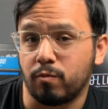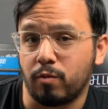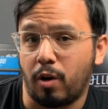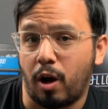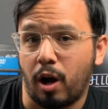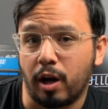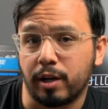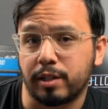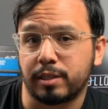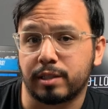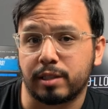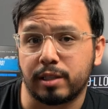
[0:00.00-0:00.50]

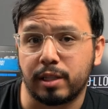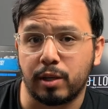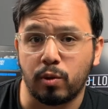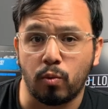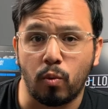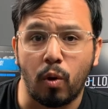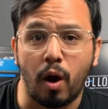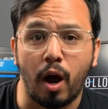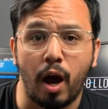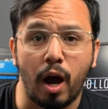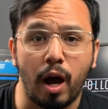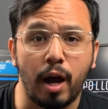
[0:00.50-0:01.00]
honestly
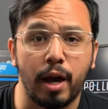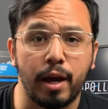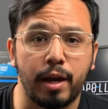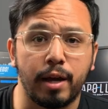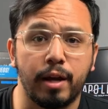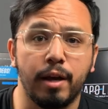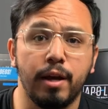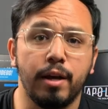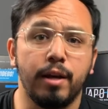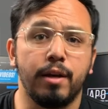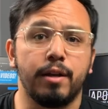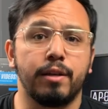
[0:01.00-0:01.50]

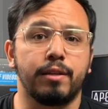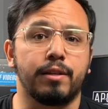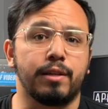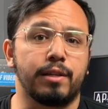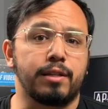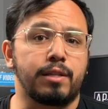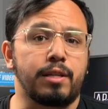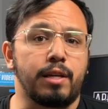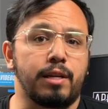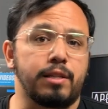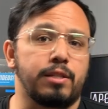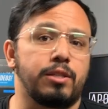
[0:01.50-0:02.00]
why
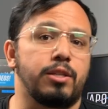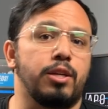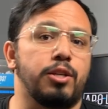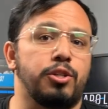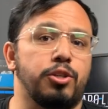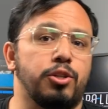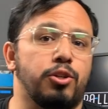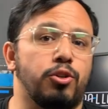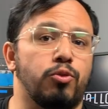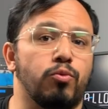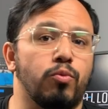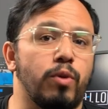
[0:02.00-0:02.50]
this has
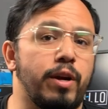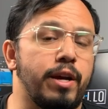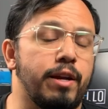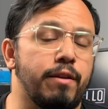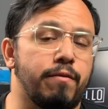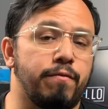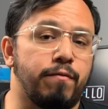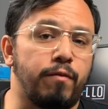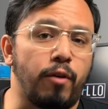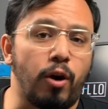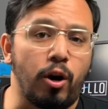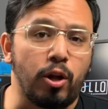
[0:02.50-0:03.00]
such a
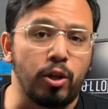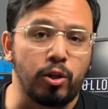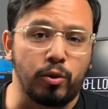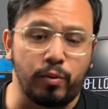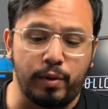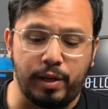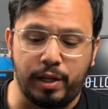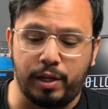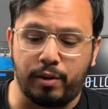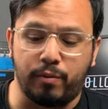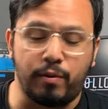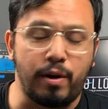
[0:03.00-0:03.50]
great
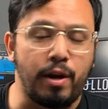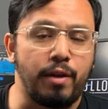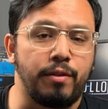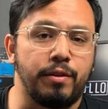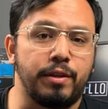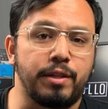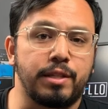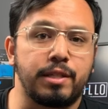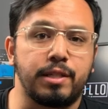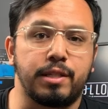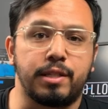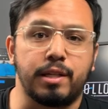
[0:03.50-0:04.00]
following around
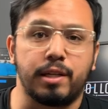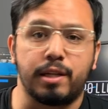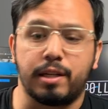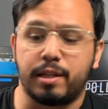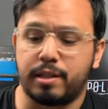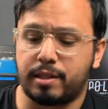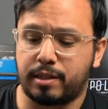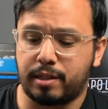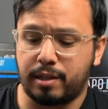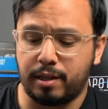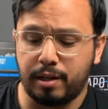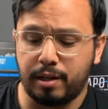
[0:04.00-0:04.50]
this disc.